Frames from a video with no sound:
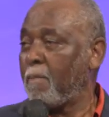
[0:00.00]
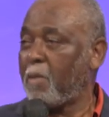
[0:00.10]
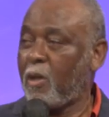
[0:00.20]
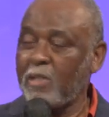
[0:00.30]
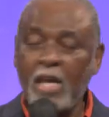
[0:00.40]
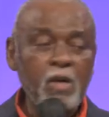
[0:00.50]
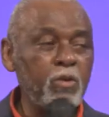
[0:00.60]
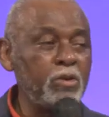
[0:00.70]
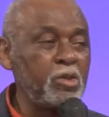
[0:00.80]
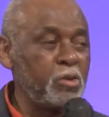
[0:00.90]
Because I don't
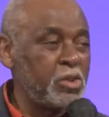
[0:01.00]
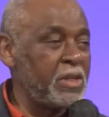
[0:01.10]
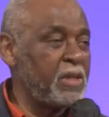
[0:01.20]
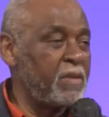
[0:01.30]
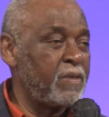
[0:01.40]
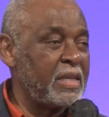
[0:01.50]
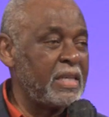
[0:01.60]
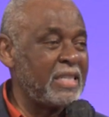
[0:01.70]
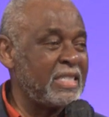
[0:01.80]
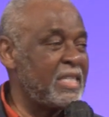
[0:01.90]
want you serving
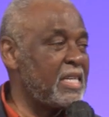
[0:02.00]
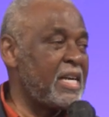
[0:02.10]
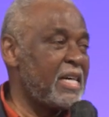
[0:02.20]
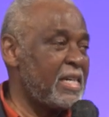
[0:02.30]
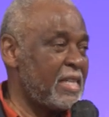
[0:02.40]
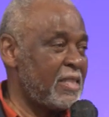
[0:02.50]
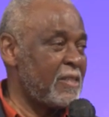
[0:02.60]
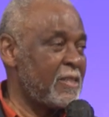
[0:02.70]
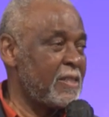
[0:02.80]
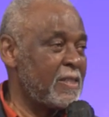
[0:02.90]
other gods.